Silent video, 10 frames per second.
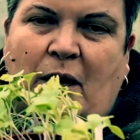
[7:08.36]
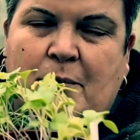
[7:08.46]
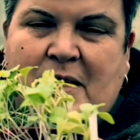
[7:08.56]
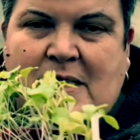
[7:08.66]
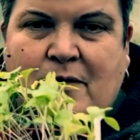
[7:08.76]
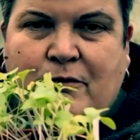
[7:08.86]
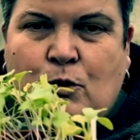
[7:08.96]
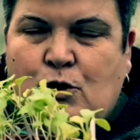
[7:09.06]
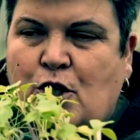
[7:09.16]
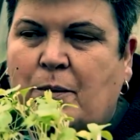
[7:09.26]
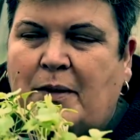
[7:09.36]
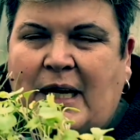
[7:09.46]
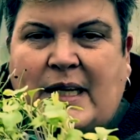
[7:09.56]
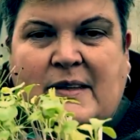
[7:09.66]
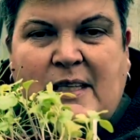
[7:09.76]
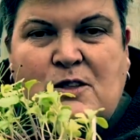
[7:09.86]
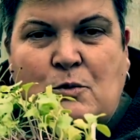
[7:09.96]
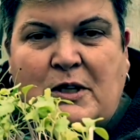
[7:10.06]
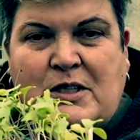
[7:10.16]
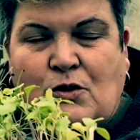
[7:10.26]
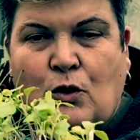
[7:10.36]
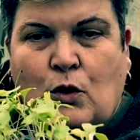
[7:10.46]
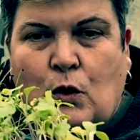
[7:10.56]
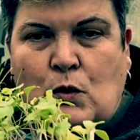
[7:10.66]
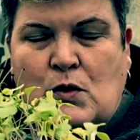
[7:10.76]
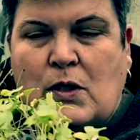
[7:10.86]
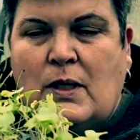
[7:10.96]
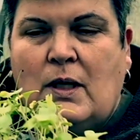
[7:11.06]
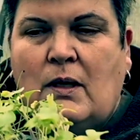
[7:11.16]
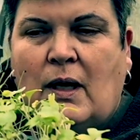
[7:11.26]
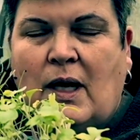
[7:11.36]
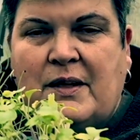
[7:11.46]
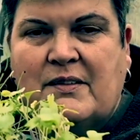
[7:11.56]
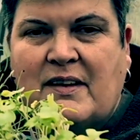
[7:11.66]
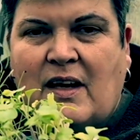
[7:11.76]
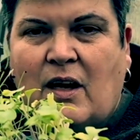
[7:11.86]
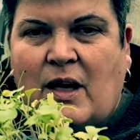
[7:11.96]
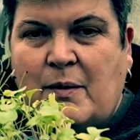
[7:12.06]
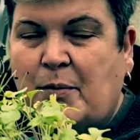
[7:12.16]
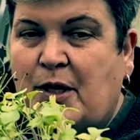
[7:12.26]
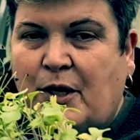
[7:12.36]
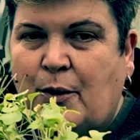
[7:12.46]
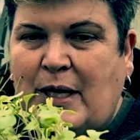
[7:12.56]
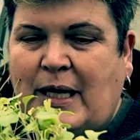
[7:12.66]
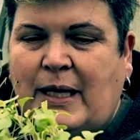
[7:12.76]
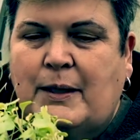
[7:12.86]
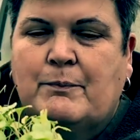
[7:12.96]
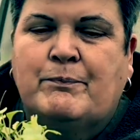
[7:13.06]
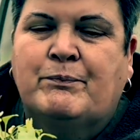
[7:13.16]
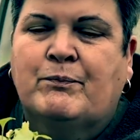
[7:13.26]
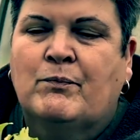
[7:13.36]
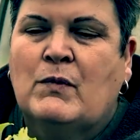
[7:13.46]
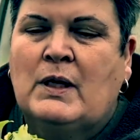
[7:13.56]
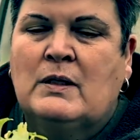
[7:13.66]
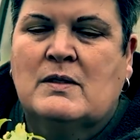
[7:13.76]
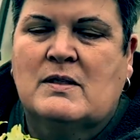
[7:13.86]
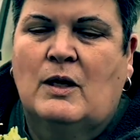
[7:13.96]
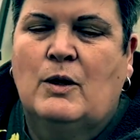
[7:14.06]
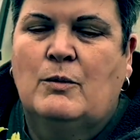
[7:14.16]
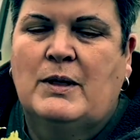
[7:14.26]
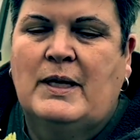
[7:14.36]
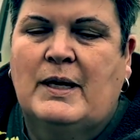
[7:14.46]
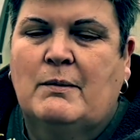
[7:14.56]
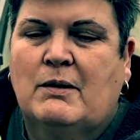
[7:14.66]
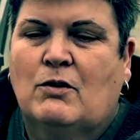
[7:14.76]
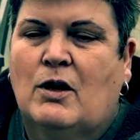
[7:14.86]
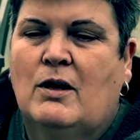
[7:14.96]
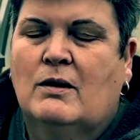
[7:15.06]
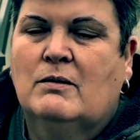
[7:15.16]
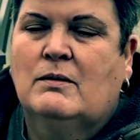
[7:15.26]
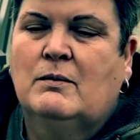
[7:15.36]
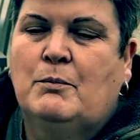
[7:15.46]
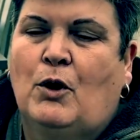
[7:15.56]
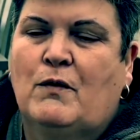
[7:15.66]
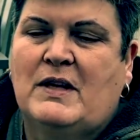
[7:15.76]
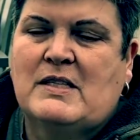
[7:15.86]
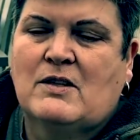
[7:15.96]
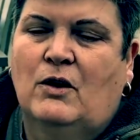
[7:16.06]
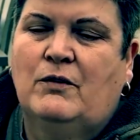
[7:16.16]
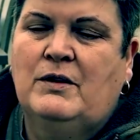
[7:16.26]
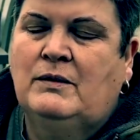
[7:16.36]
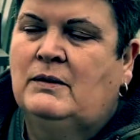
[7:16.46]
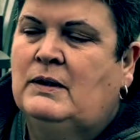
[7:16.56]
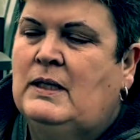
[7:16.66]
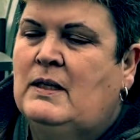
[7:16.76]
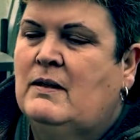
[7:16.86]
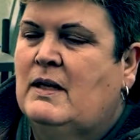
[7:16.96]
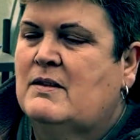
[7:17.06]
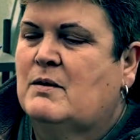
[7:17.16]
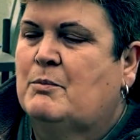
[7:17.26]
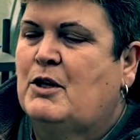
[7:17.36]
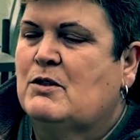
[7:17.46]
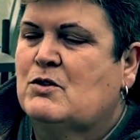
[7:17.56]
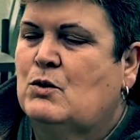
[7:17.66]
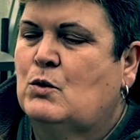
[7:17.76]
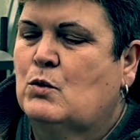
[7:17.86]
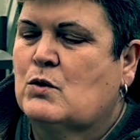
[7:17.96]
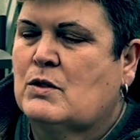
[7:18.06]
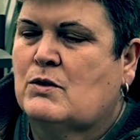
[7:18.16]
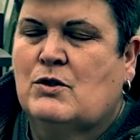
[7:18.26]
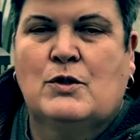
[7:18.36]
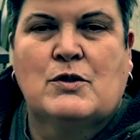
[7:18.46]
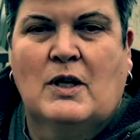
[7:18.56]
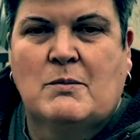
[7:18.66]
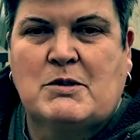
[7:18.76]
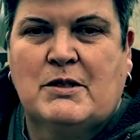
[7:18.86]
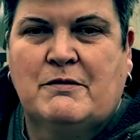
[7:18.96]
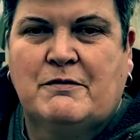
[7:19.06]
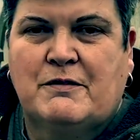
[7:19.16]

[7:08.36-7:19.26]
up. These have all germinated. These were indoors under light but no heat. So yeah, I've got to pot these on. These are Brussels, 2 types of